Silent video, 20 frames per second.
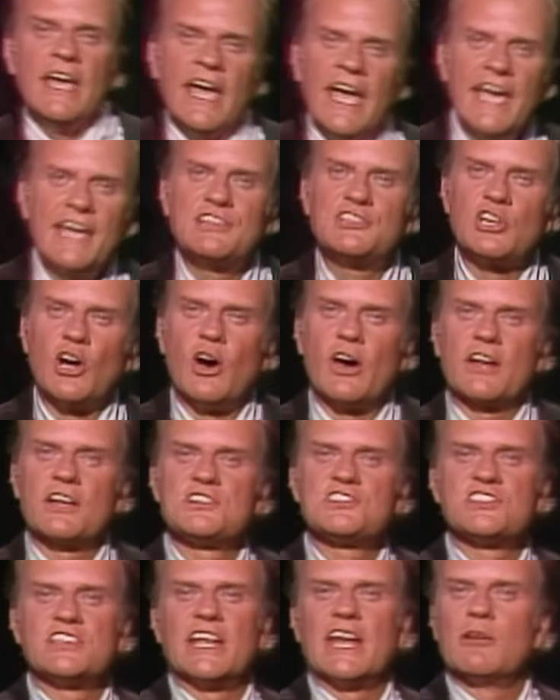He taught
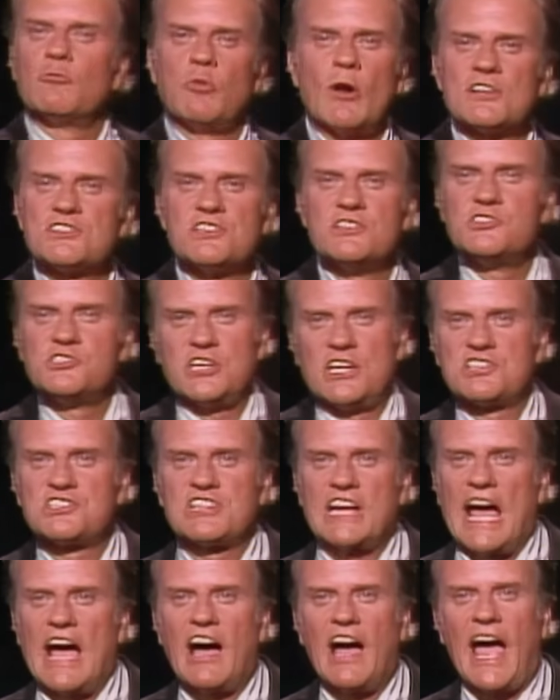us that it wasn't
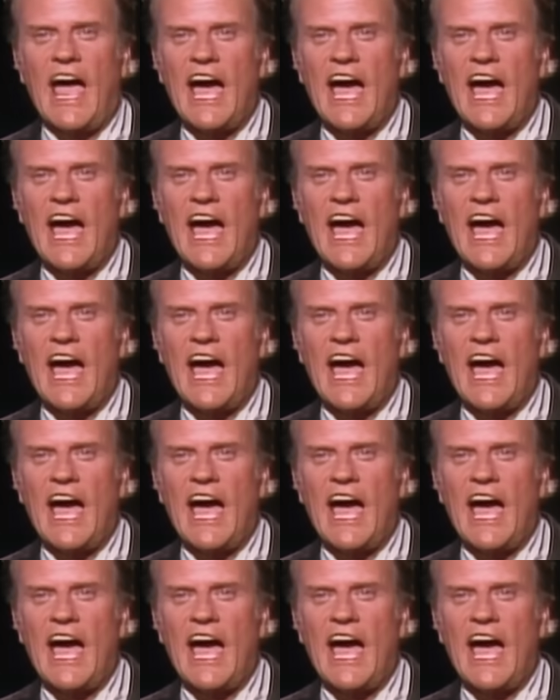just our